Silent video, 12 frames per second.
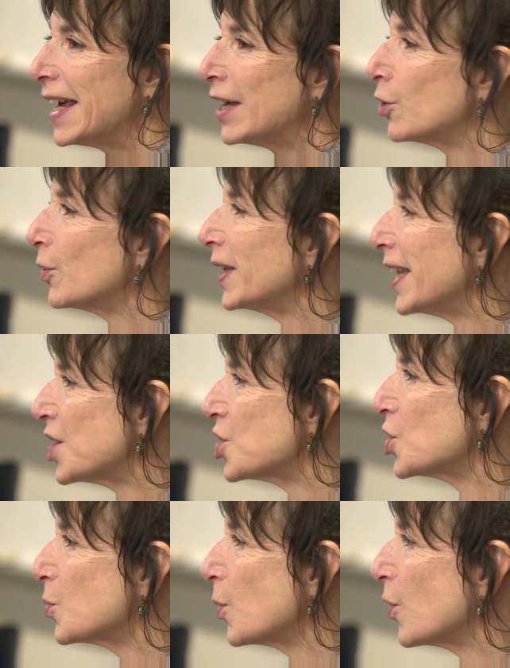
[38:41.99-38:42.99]
in her
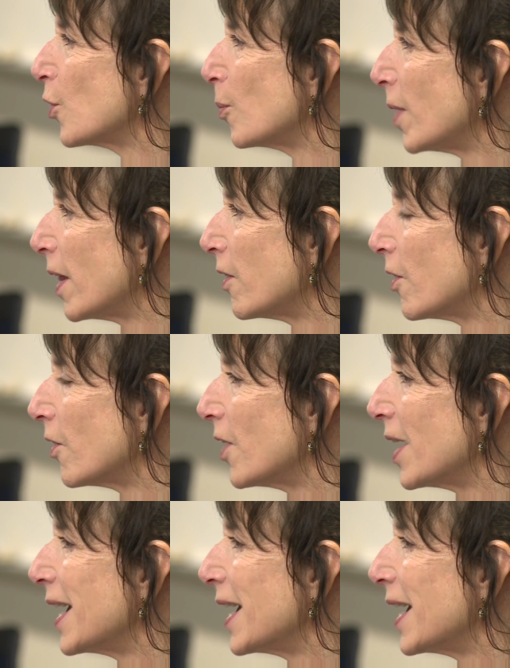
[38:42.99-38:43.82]
relationship with her mother